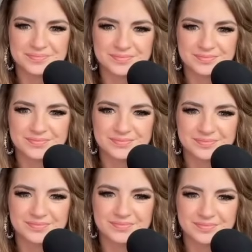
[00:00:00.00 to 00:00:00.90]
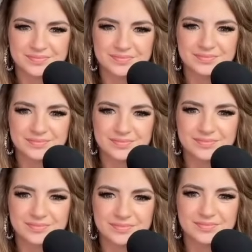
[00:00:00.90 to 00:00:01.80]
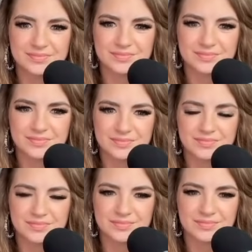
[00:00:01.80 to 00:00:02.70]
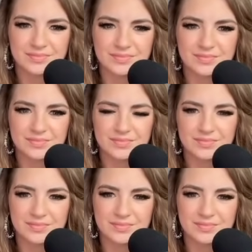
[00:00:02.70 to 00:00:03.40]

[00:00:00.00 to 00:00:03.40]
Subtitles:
No words are spoken by the person on screen.